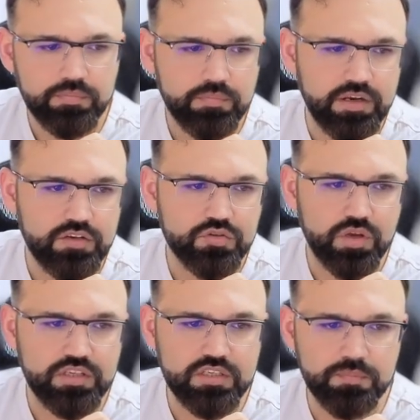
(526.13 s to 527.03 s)
right? So
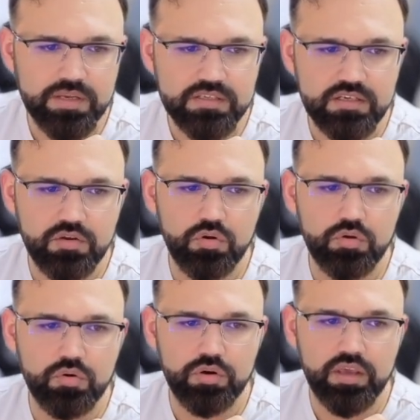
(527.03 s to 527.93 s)
I just pasted the whole
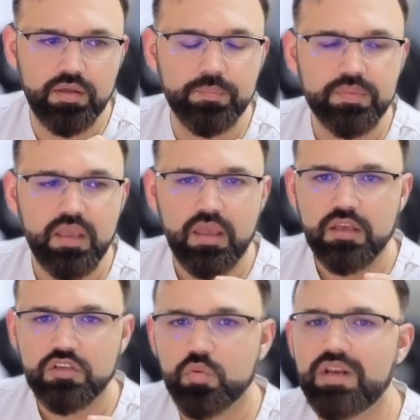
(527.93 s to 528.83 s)
code here.
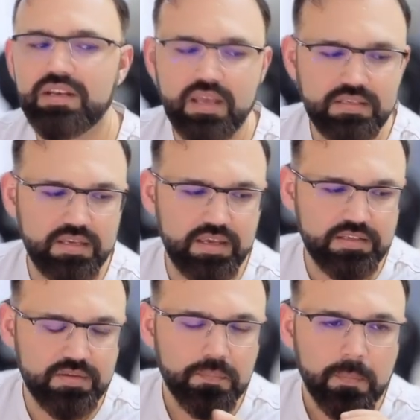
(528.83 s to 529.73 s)
So what it does
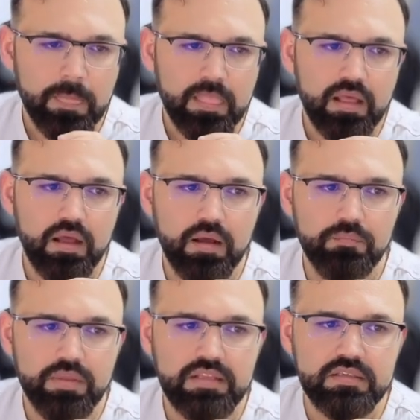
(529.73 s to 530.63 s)
is
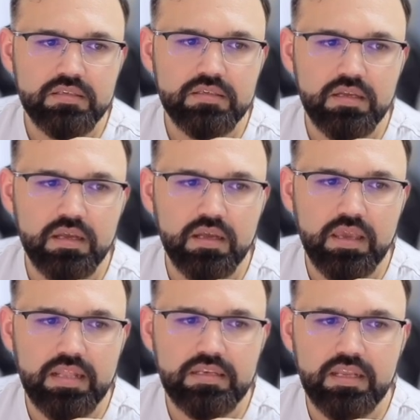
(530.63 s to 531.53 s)

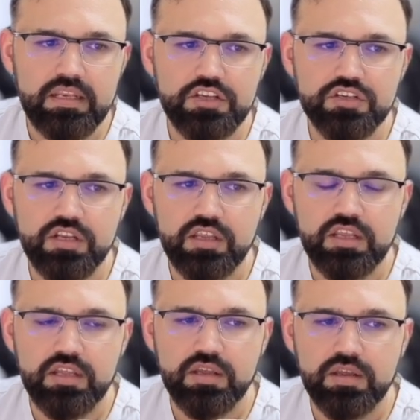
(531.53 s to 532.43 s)
it
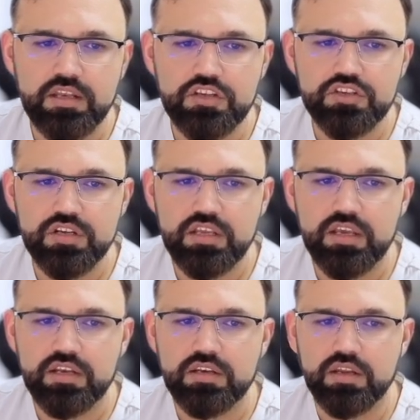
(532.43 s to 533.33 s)

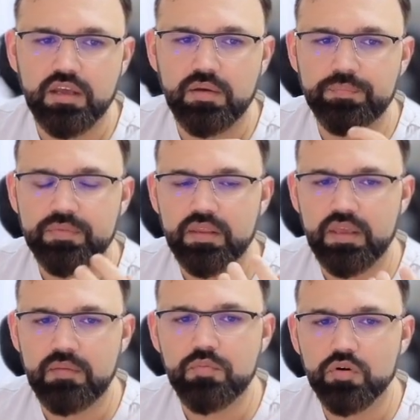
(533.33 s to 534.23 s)
initially
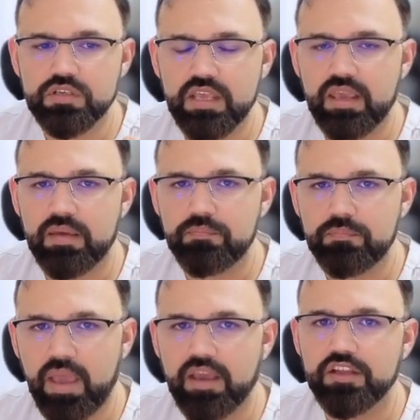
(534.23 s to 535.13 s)
imports a
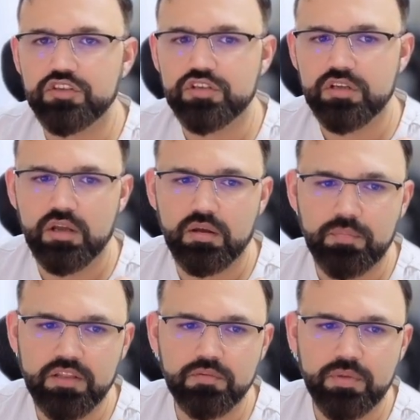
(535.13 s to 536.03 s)
package,
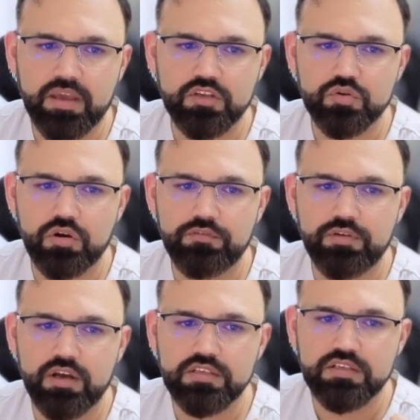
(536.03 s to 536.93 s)
Python package called
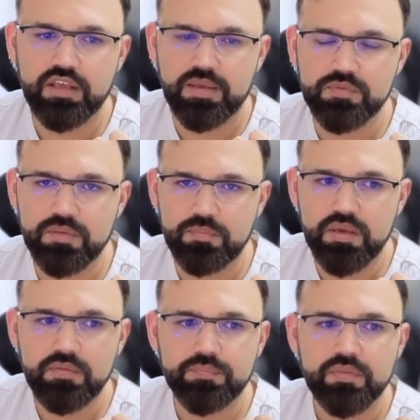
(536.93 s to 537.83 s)
fast
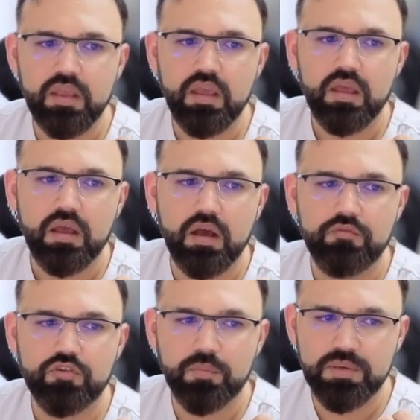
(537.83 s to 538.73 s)
MCP
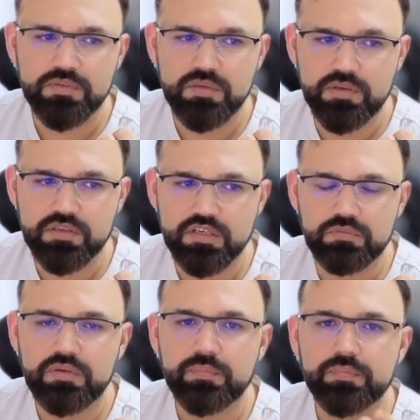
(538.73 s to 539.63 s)
from MCP Server.